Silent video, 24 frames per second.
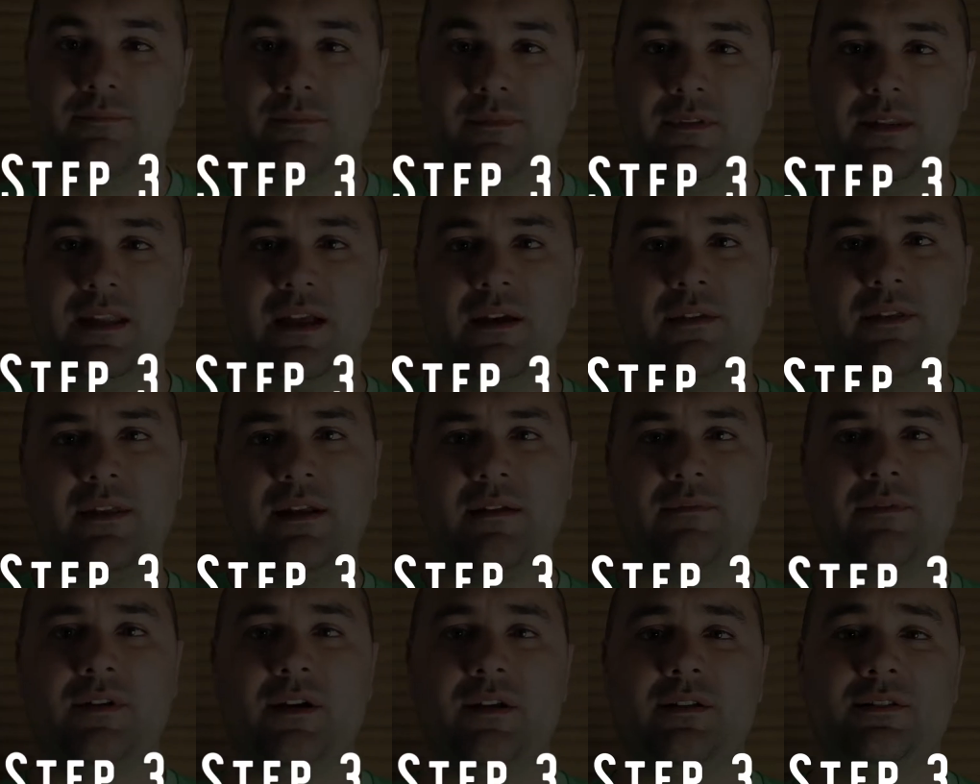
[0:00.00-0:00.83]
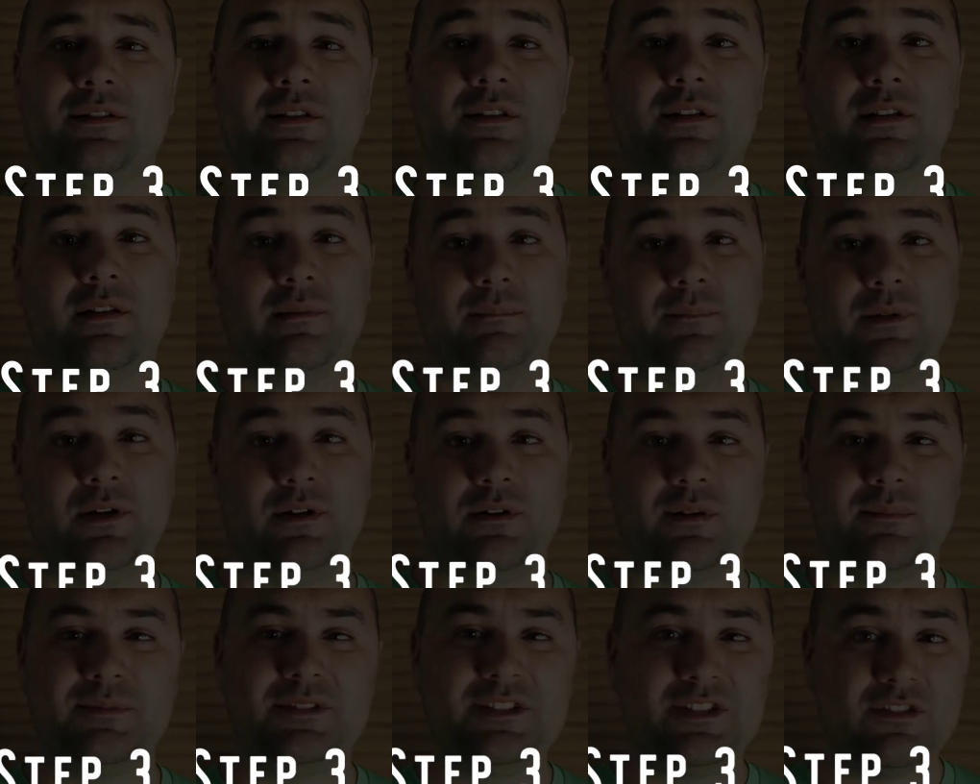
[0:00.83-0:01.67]
Now that I've gone to the
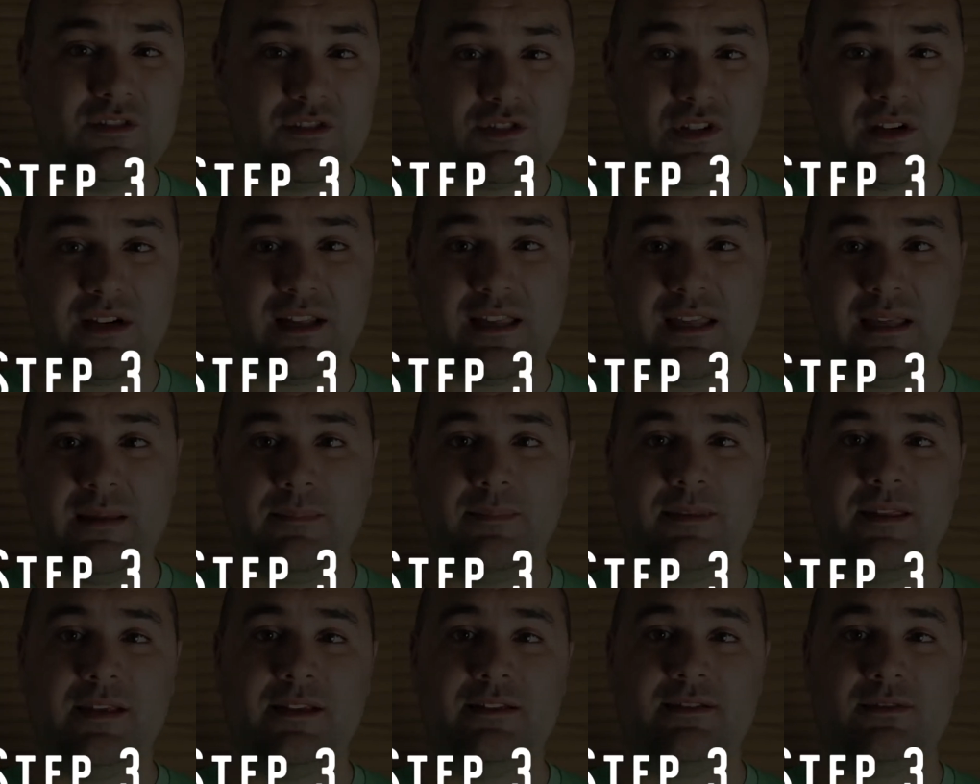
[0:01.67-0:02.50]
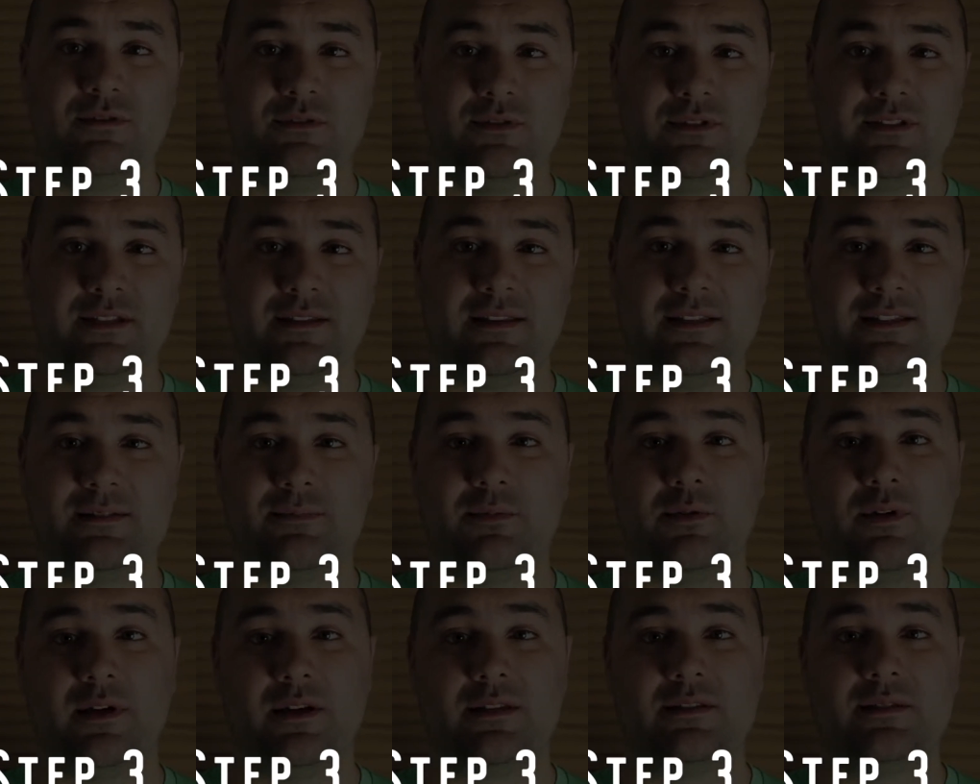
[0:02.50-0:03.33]
computer, I'm still trying to keep things loose at this
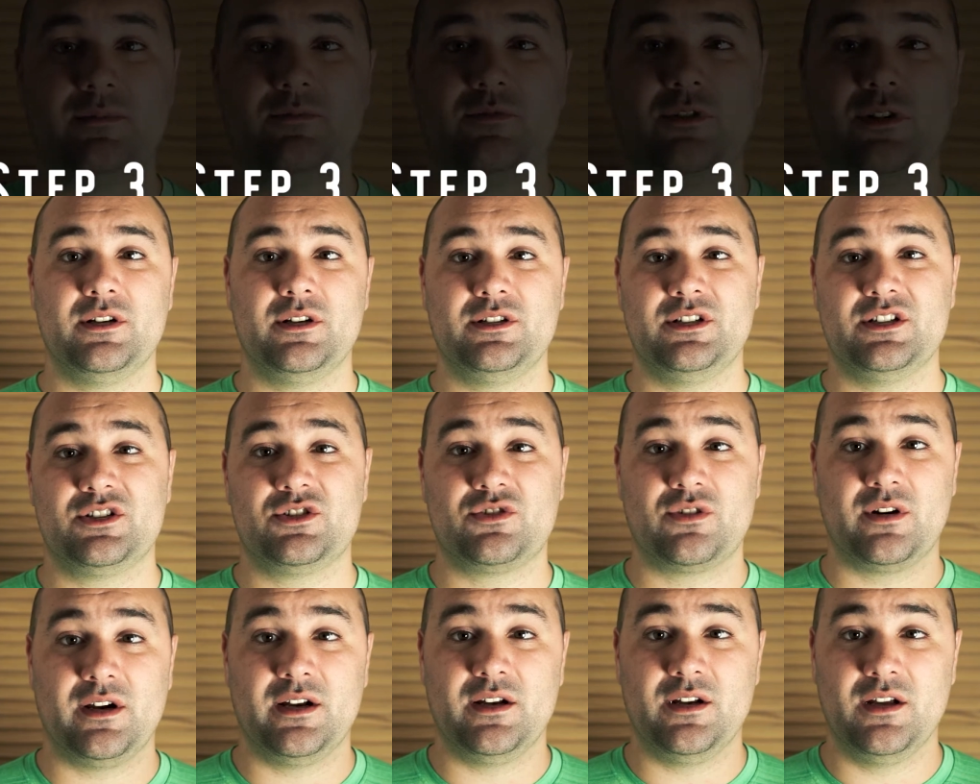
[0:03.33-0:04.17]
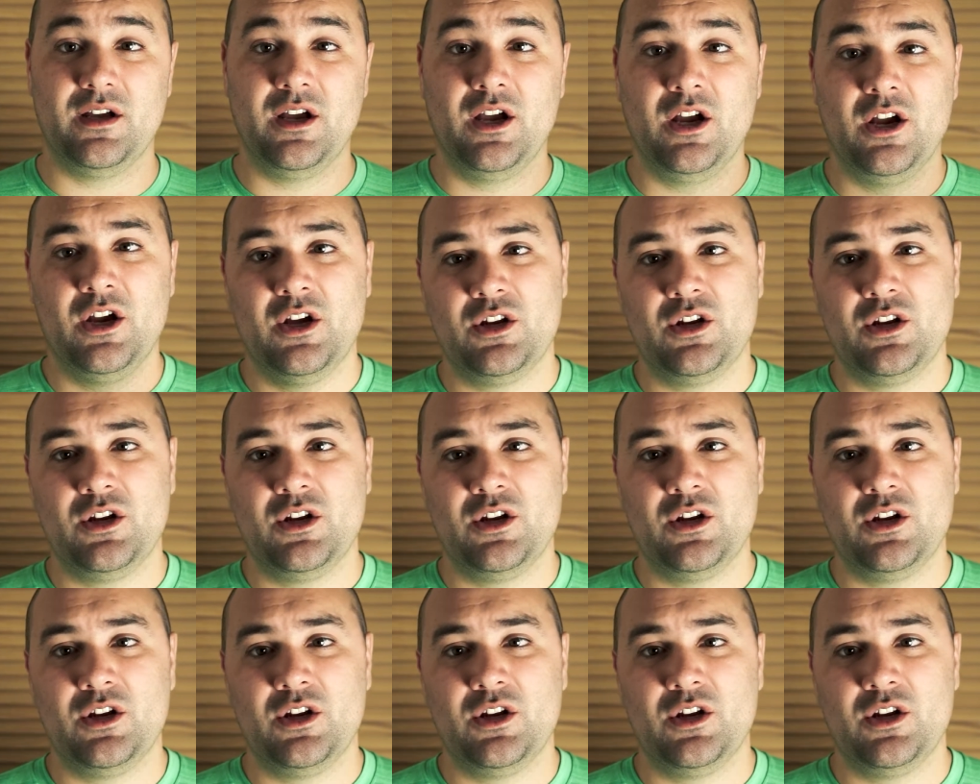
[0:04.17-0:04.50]
point because I'm just trying